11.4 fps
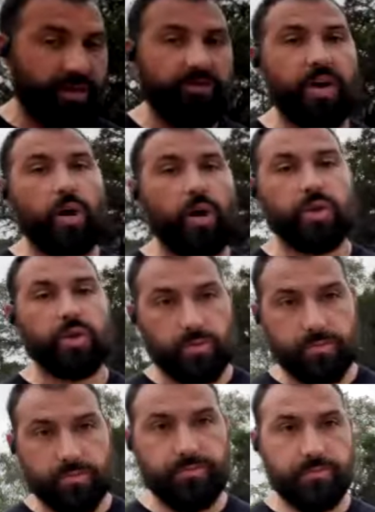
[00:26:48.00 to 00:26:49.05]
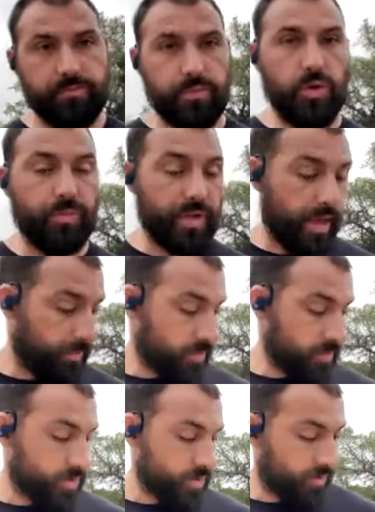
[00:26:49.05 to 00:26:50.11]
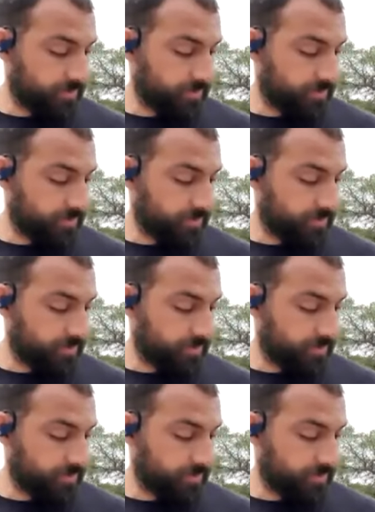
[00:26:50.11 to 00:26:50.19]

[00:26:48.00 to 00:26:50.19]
volume your abdominals do.